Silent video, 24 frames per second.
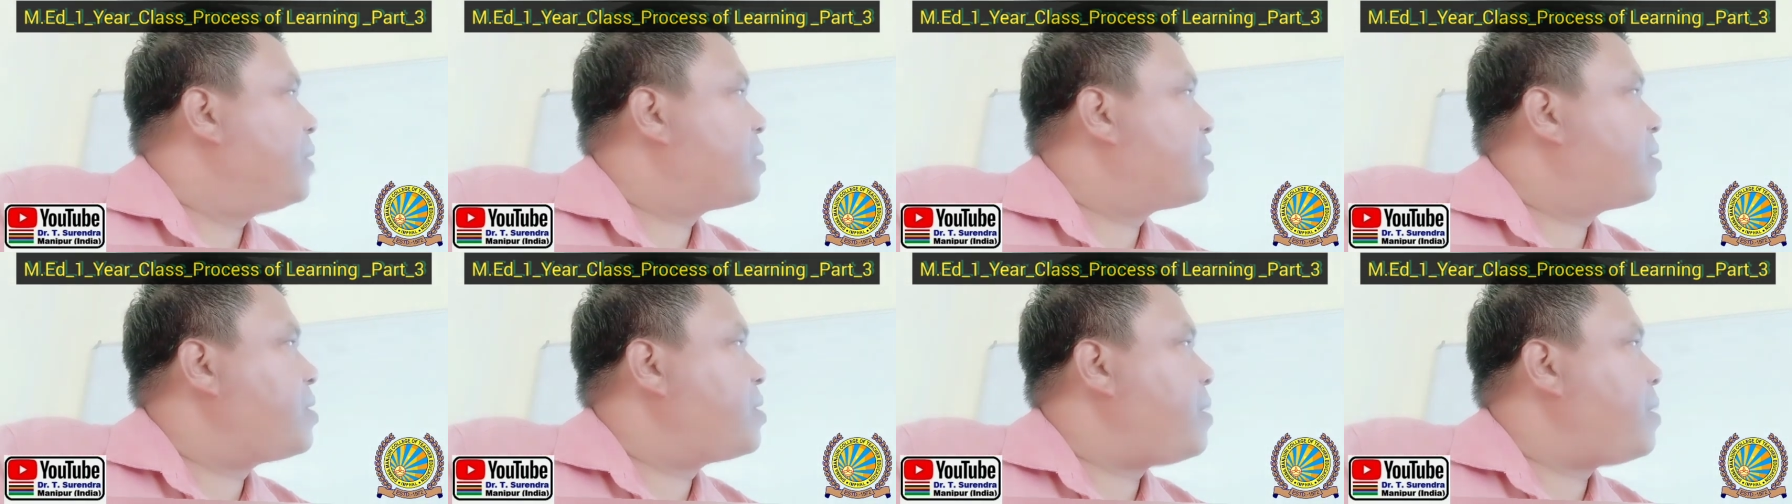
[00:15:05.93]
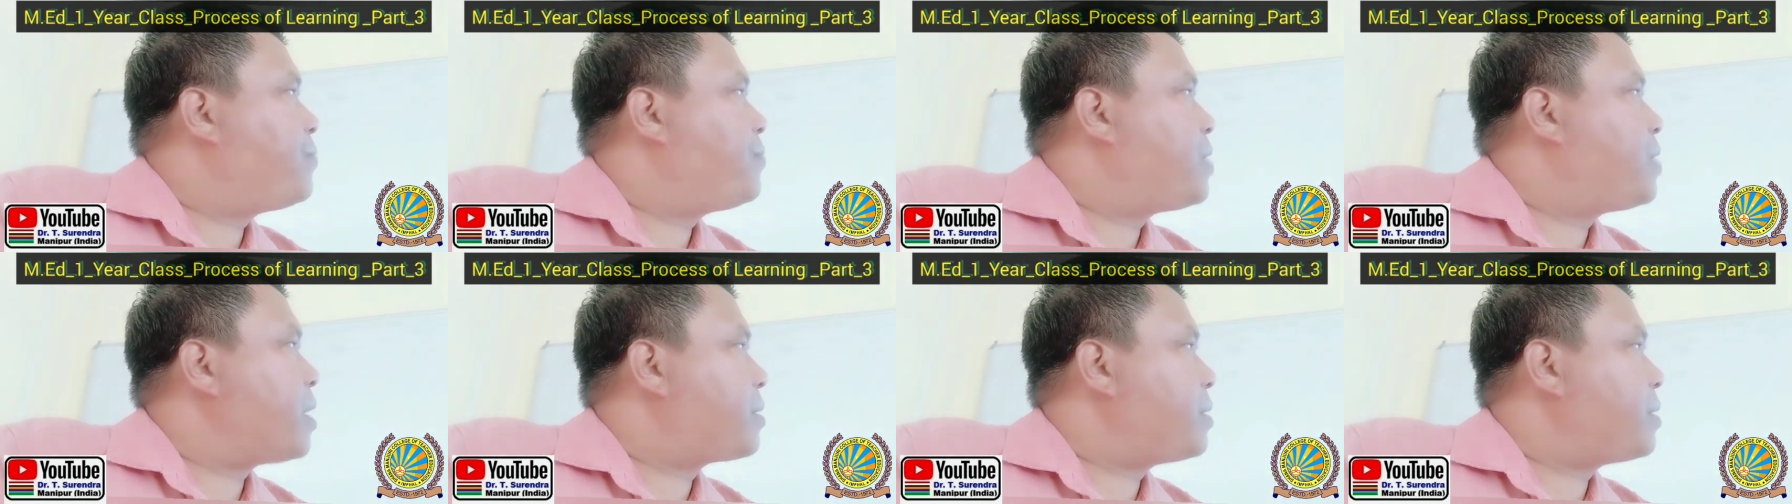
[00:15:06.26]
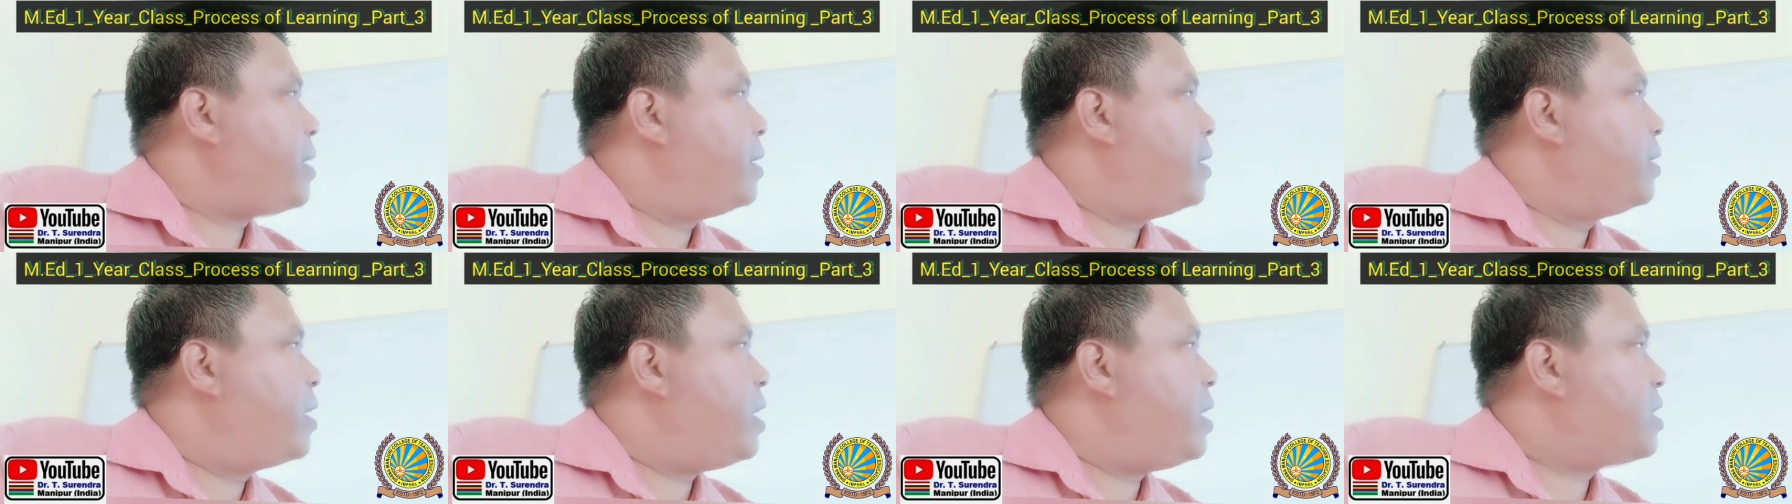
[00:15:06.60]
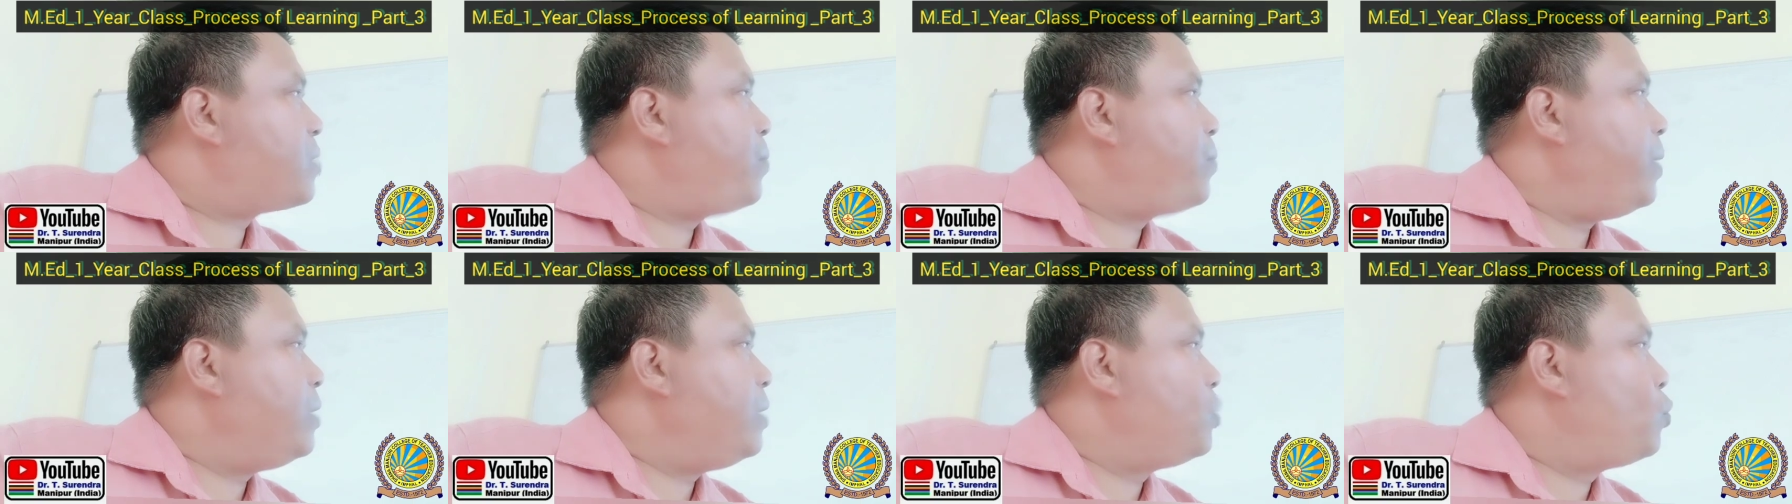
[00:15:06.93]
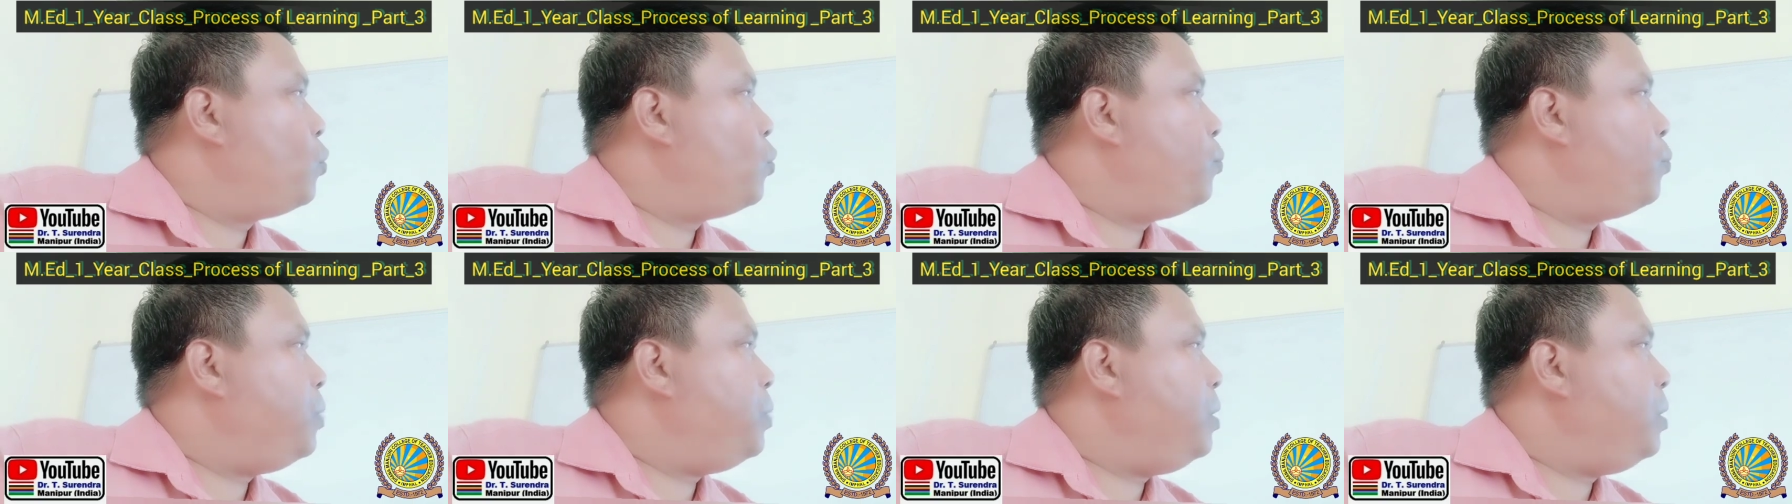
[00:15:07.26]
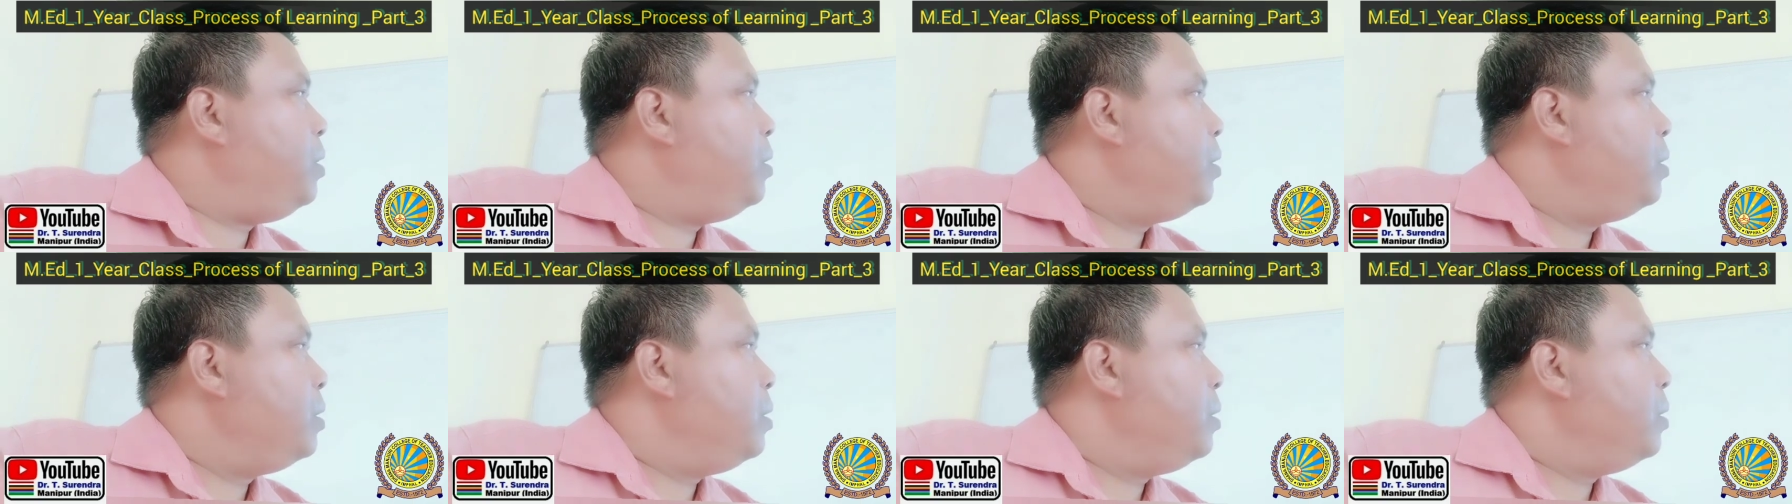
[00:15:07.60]
the subject's engagement to
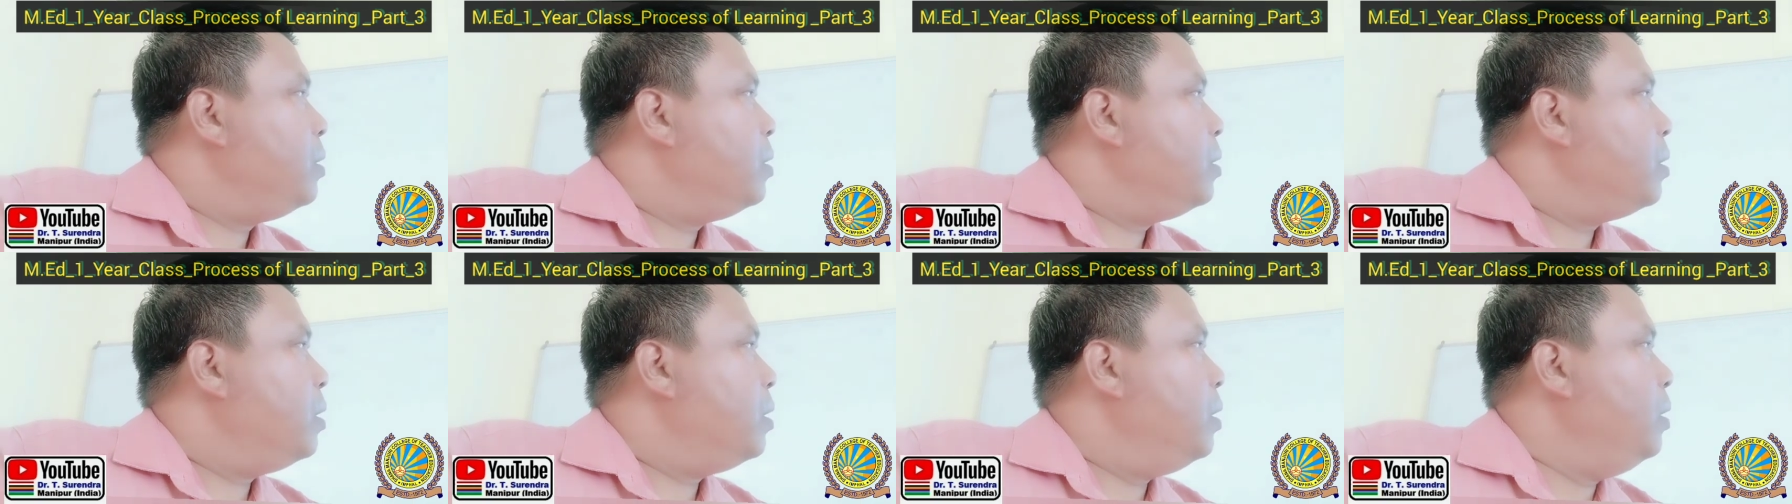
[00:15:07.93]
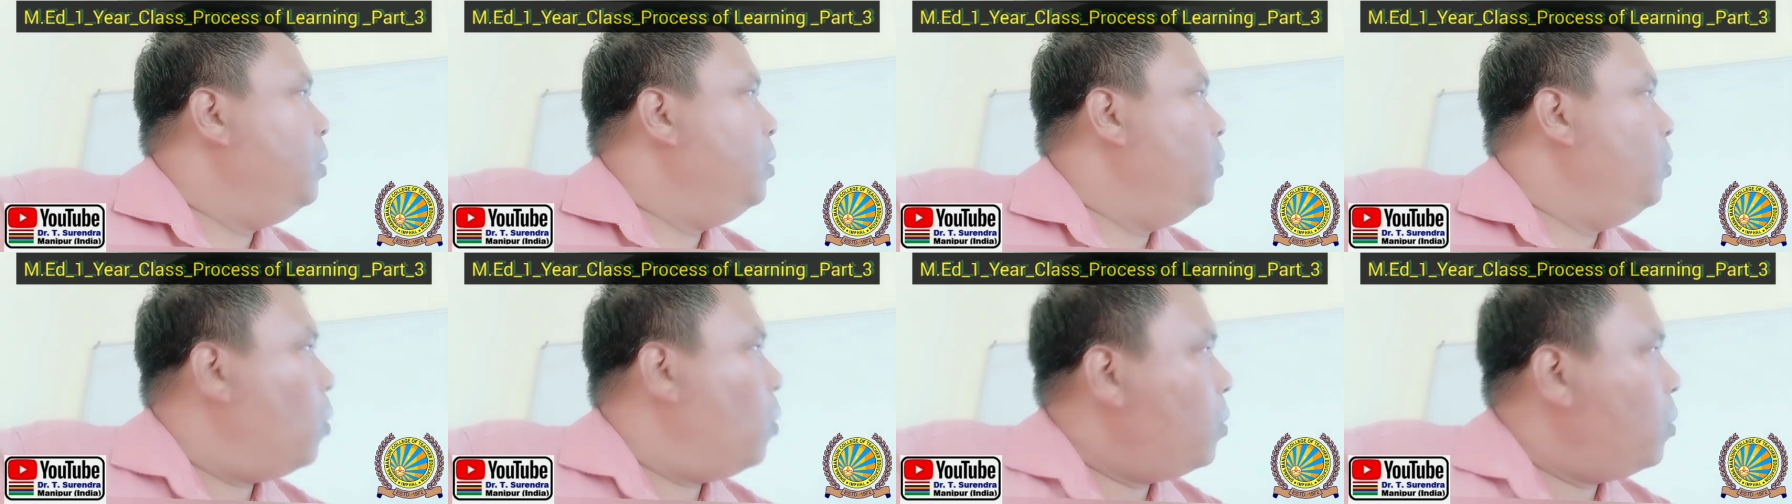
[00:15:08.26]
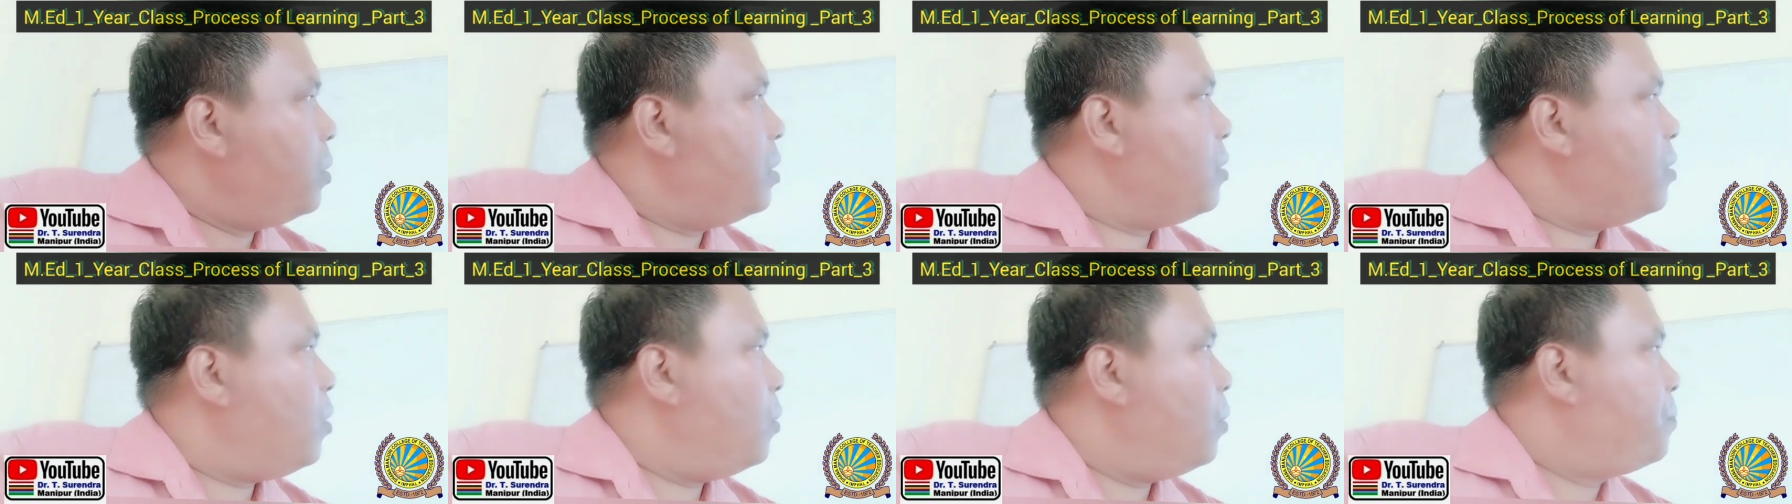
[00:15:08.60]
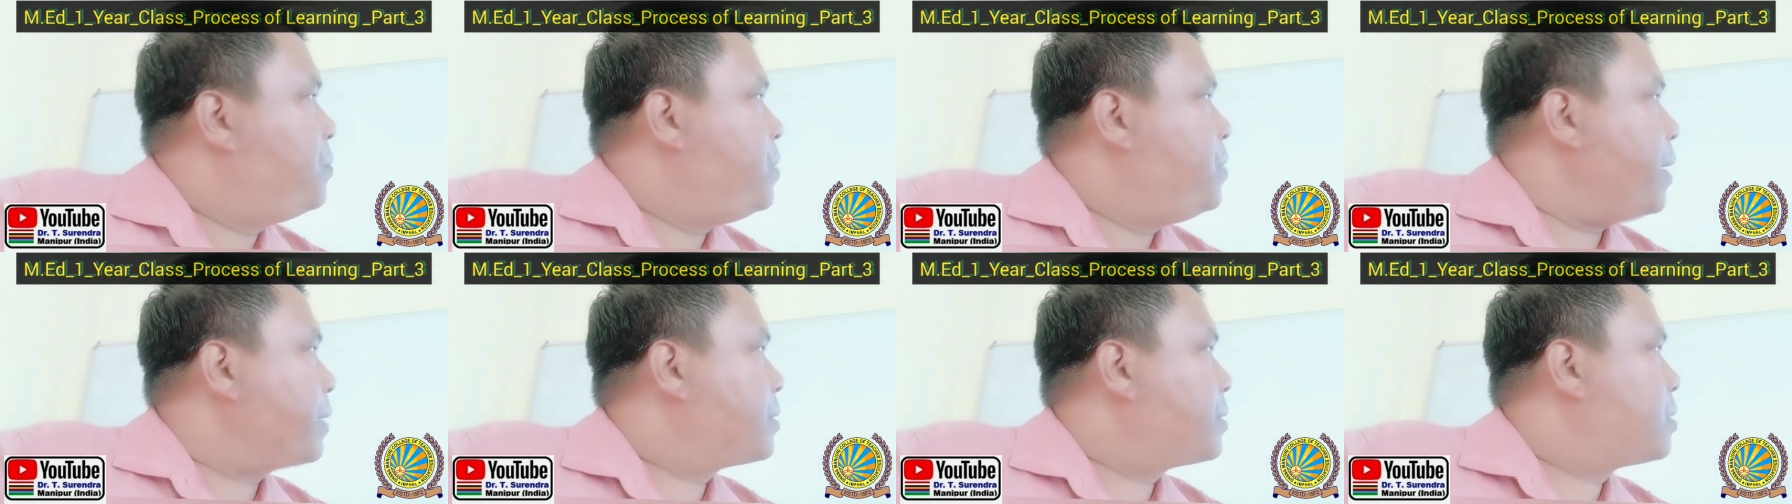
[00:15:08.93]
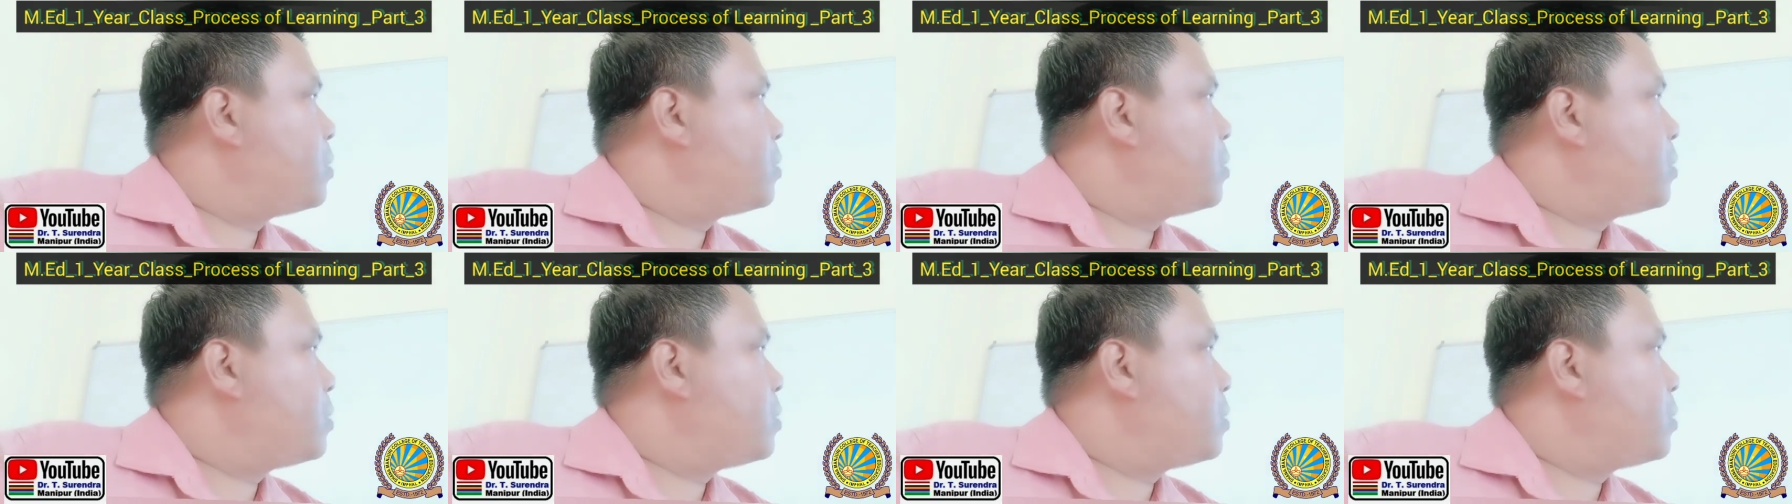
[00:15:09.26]
be known the objects.